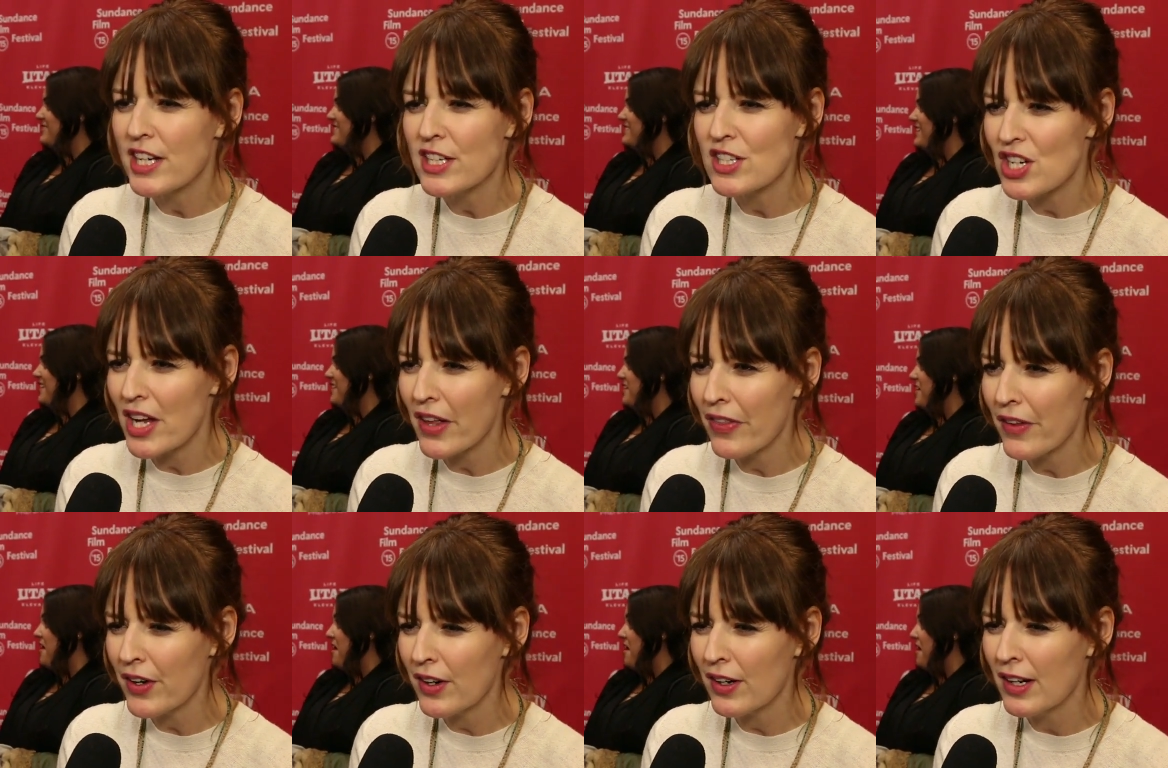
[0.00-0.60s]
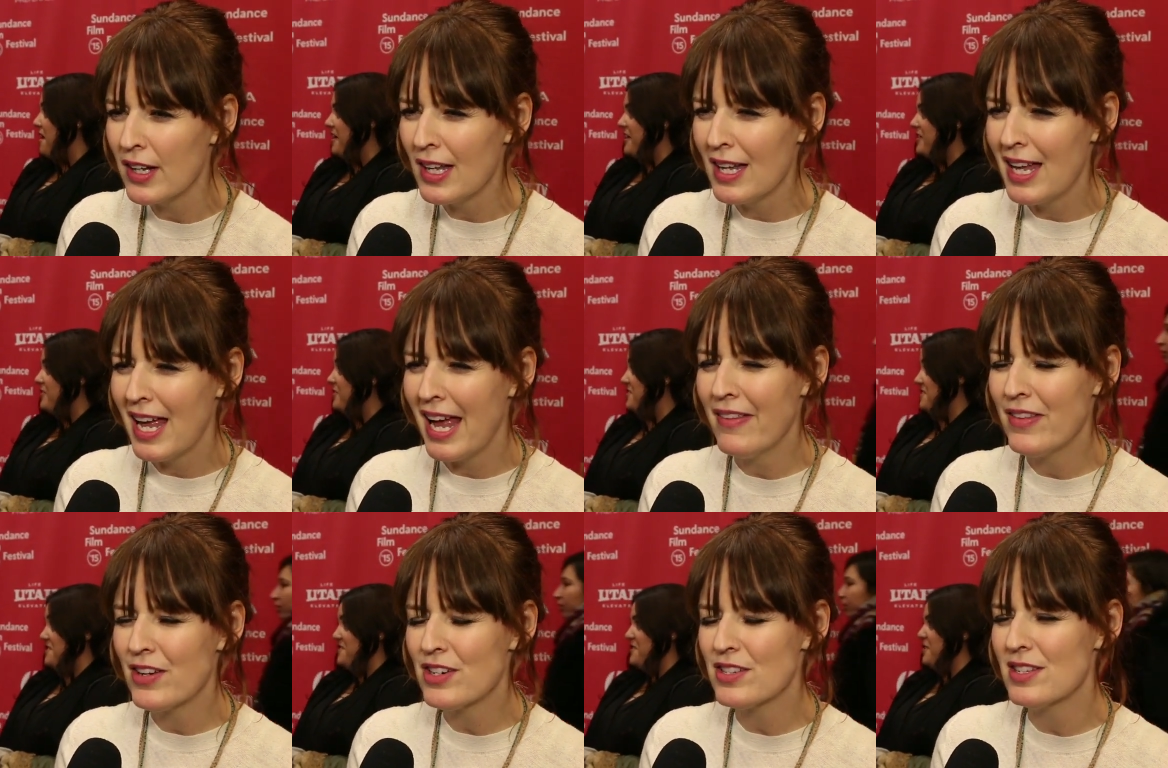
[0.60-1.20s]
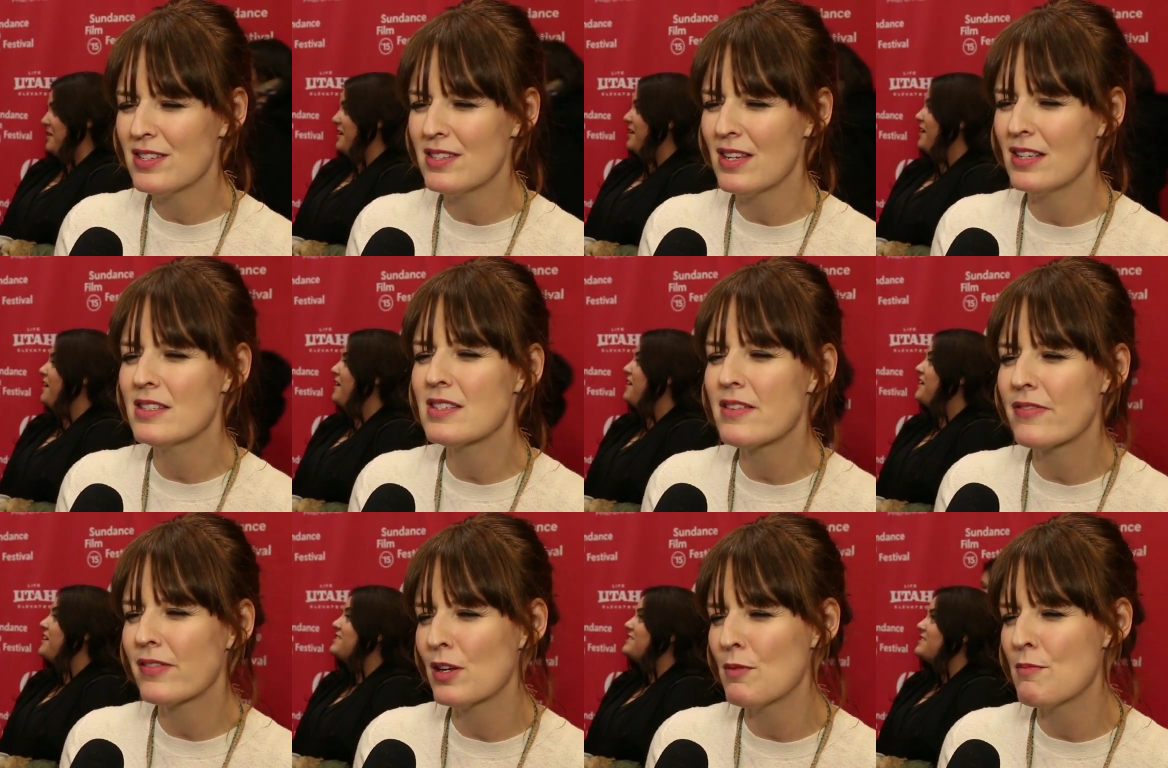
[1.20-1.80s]
Speaker 1: each other. And there's a sense
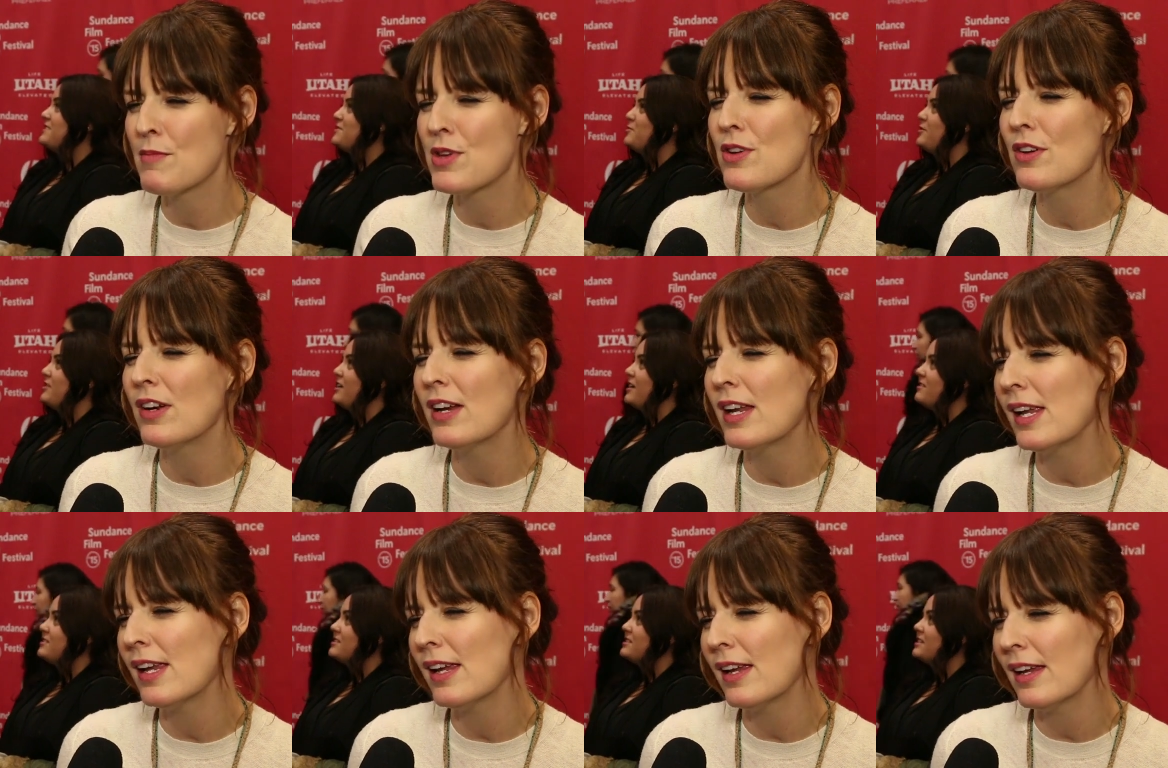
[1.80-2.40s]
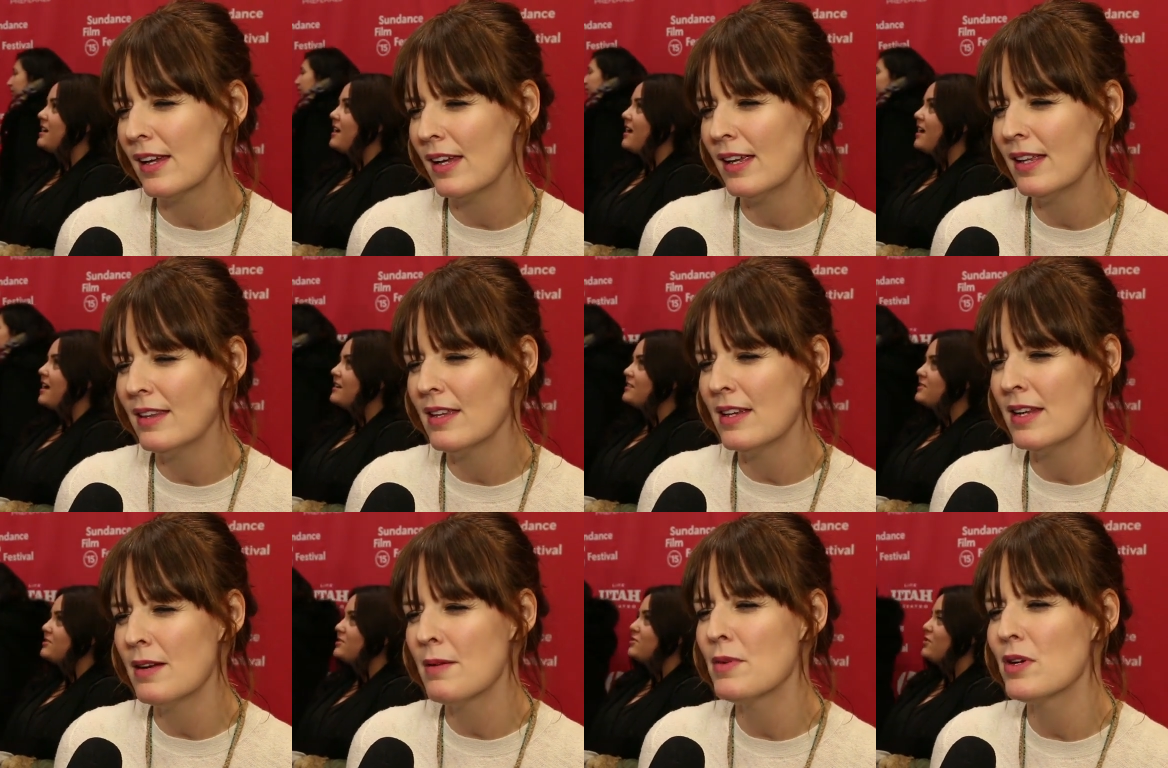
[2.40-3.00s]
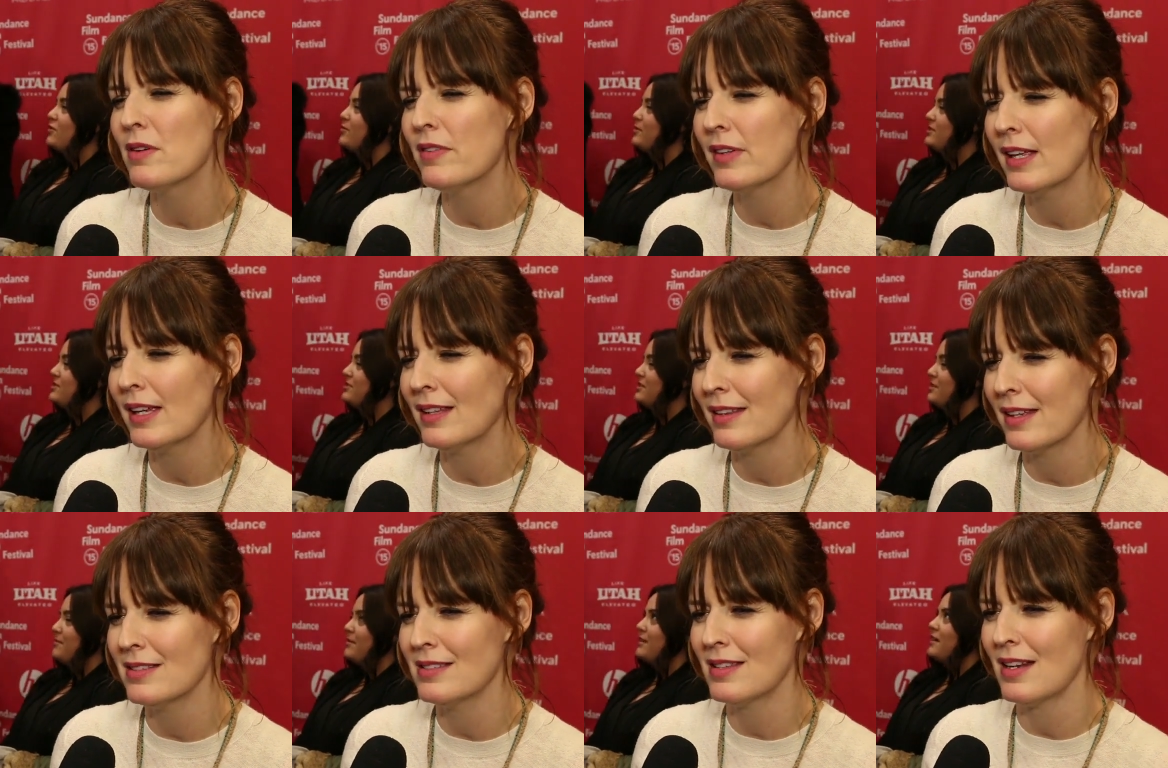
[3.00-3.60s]
of community in in a movie
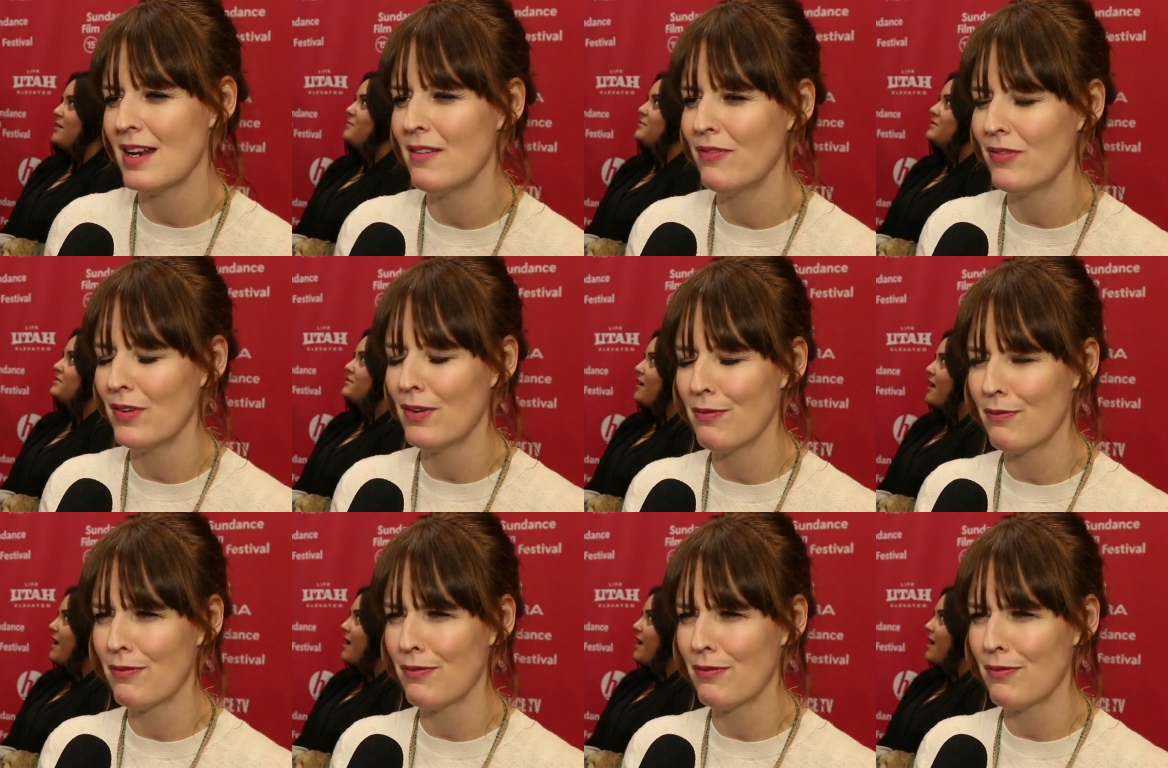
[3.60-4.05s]
like this that I feel